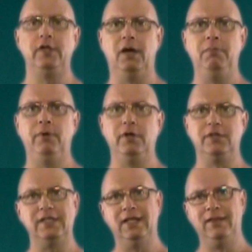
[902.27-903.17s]

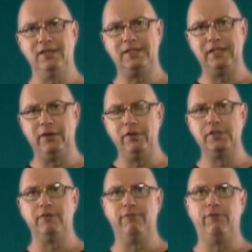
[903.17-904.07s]
numbers in the series
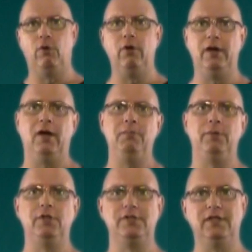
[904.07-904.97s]
of four
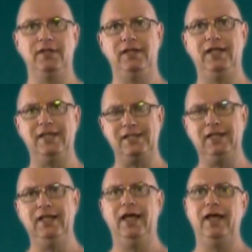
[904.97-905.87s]
numbers that
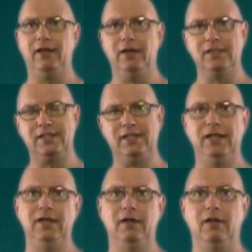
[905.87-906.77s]
designate a
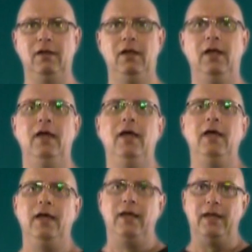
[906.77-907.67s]
steel
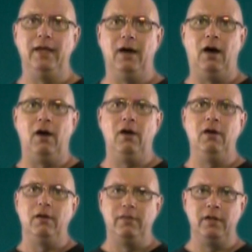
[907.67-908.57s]

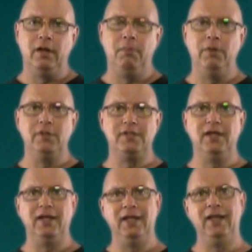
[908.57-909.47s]
are the numbers
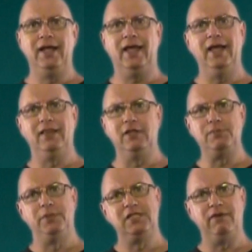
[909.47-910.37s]
that indicate the
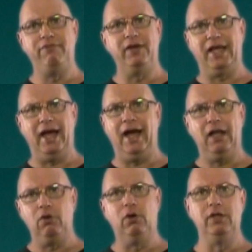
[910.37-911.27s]
specific
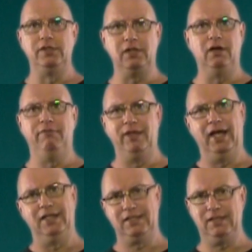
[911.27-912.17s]
alloys of
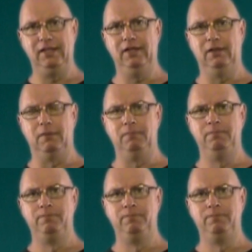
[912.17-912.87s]
that steel.